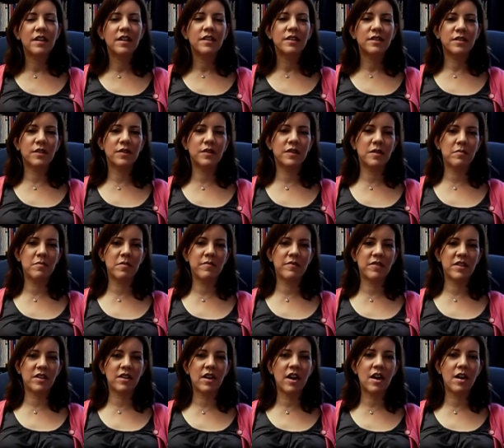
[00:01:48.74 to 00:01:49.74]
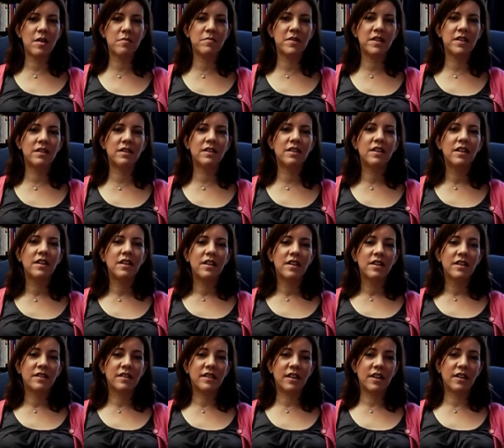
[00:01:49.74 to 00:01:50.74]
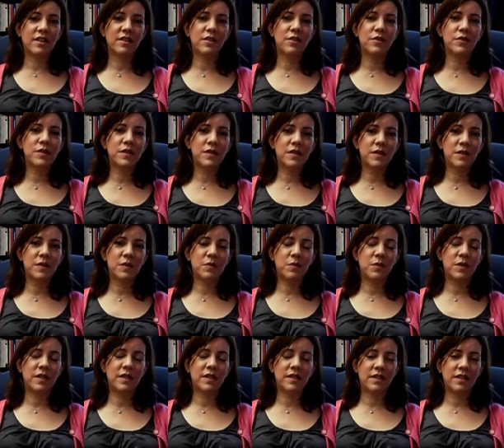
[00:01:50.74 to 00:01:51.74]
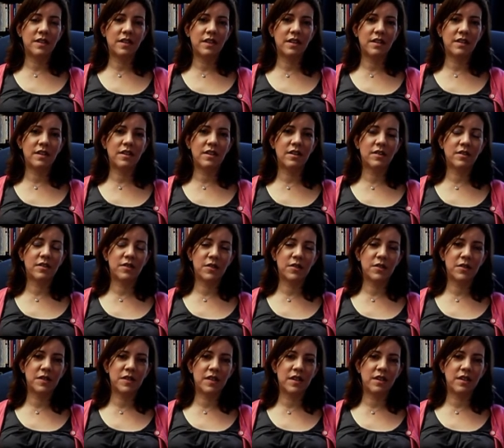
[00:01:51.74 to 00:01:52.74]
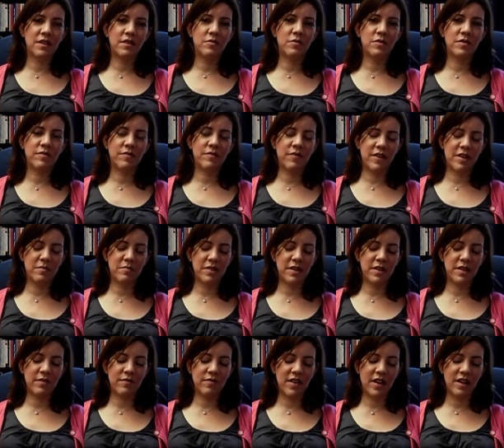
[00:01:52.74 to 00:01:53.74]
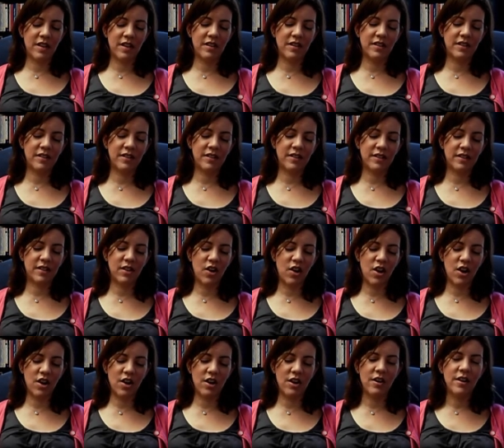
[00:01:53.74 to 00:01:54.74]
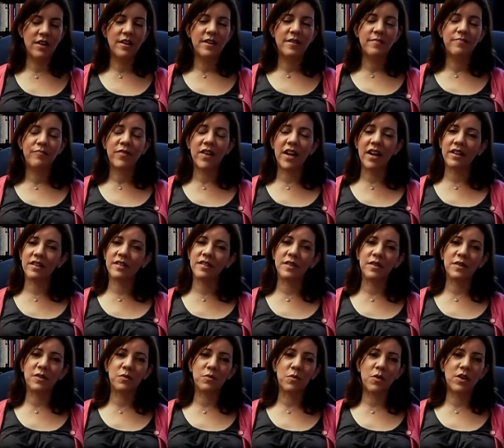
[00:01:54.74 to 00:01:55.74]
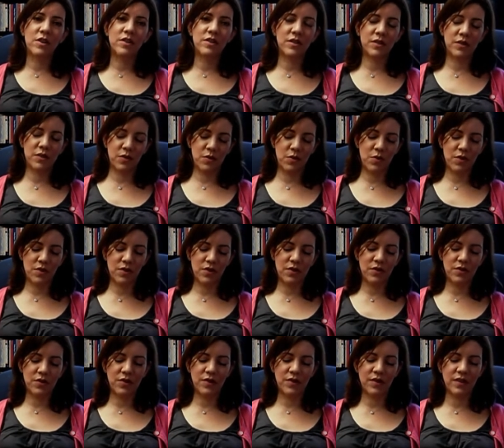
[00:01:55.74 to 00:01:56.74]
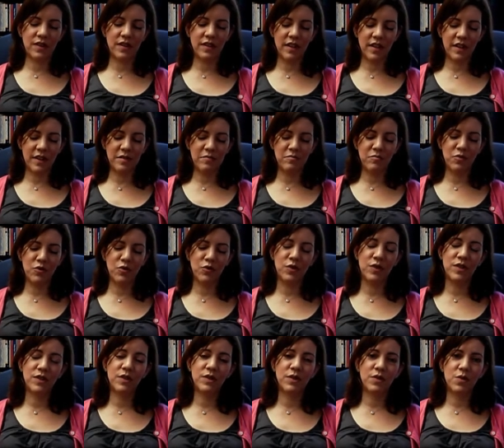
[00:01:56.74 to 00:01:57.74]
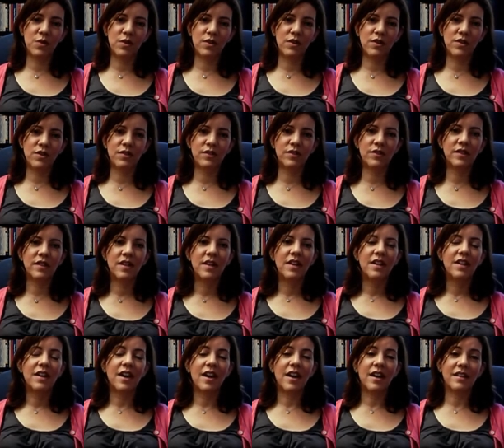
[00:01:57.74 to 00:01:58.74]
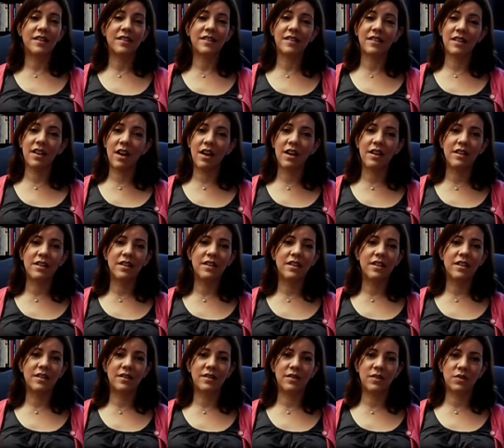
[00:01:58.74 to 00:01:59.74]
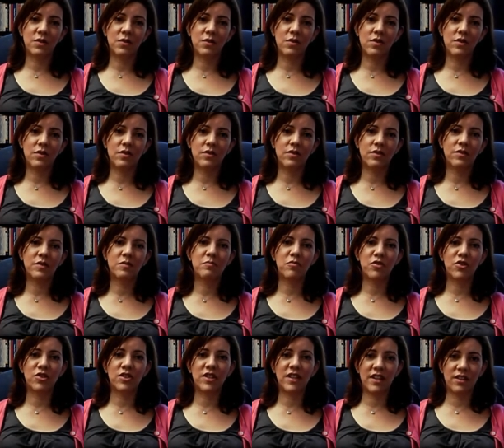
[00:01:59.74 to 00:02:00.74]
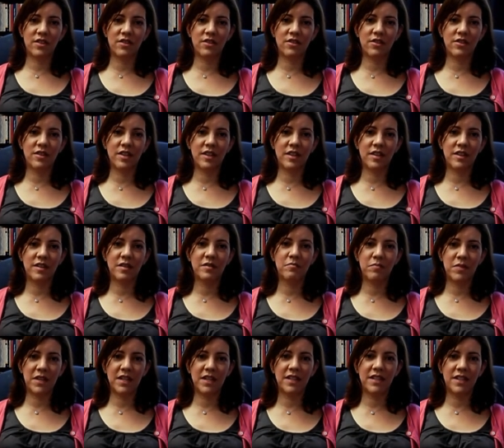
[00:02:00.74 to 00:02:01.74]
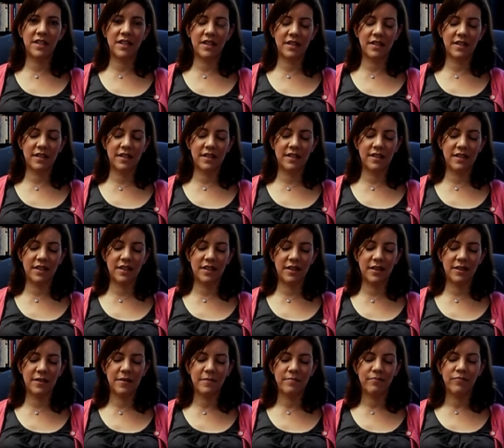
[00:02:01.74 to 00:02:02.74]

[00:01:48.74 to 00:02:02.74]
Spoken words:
So some of the common diagnoses we see associated with family violence are Axis 1 disorders like mood disorders, anxiety disorders, particularly PTSD,